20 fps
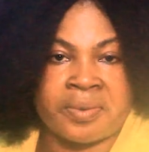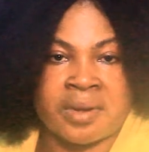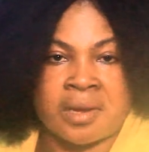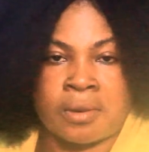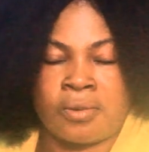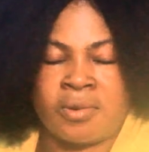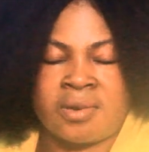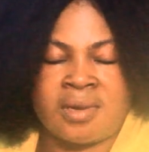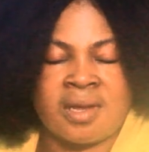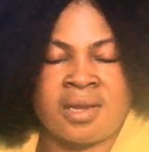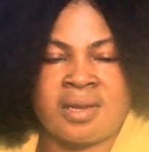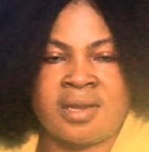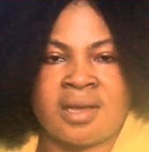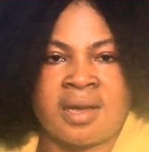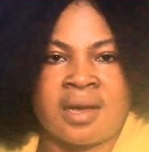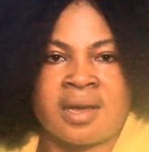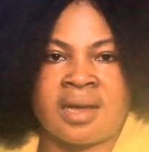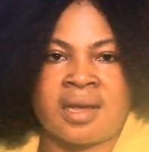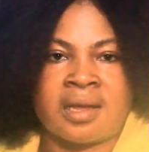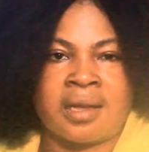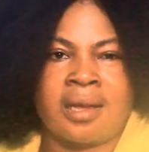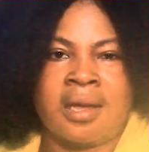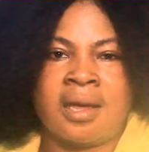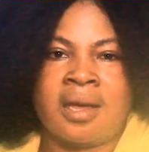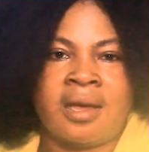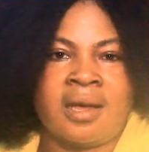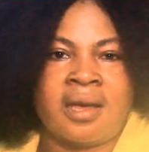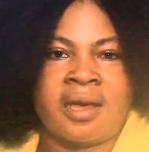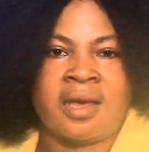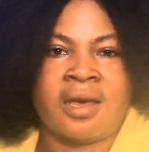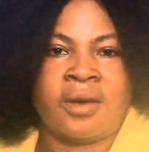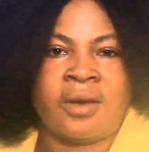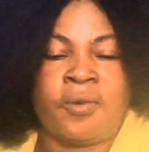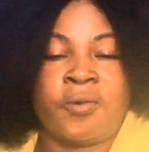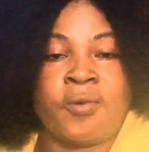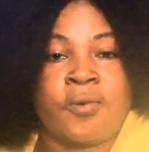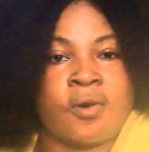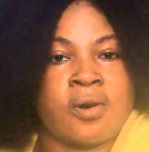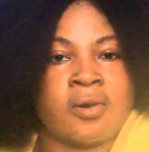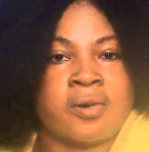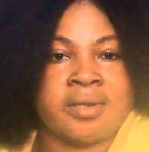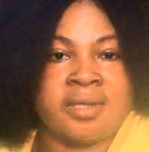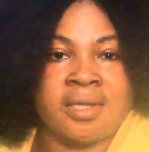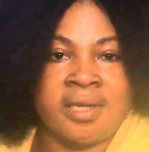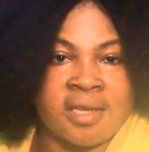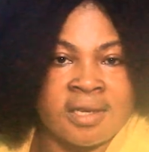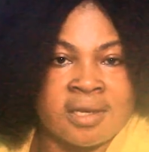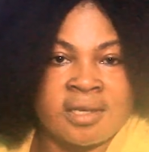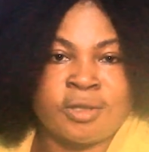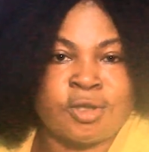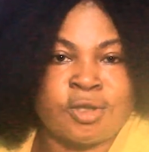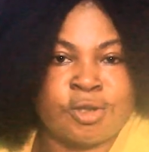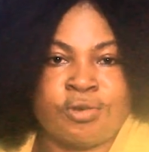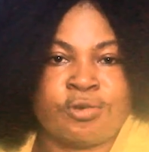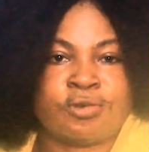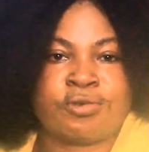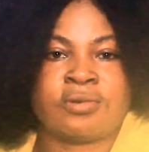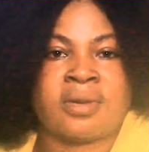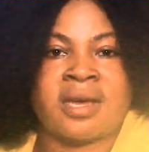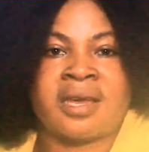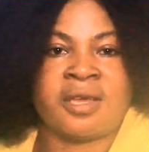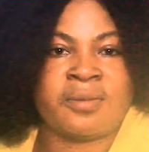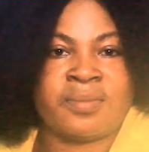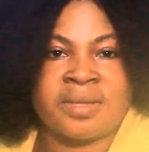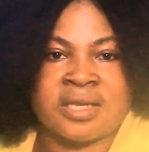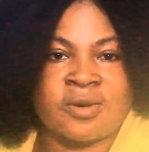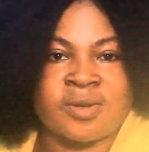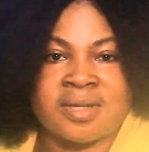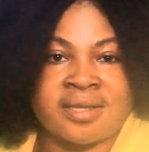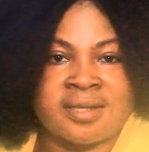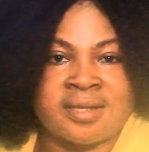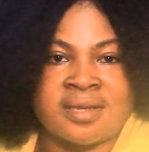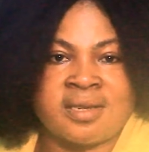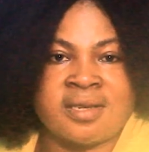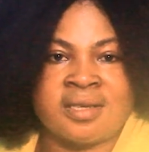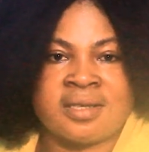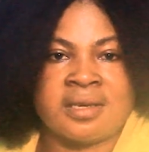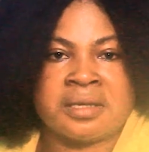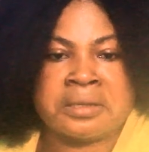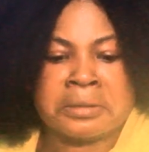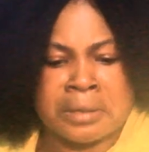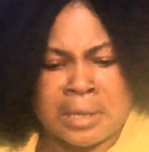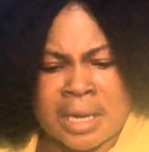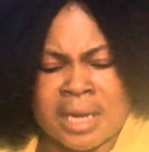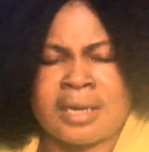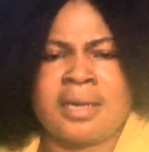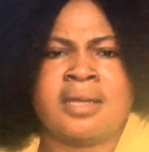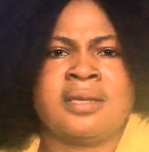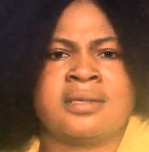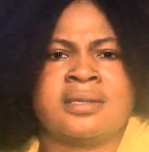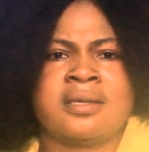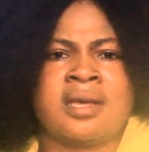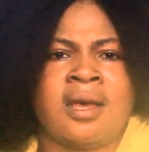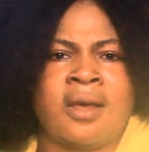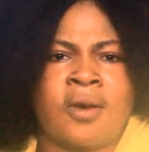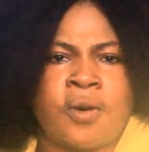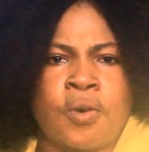Oh, dear, Dianca, who called the late show so now you be so saying at least,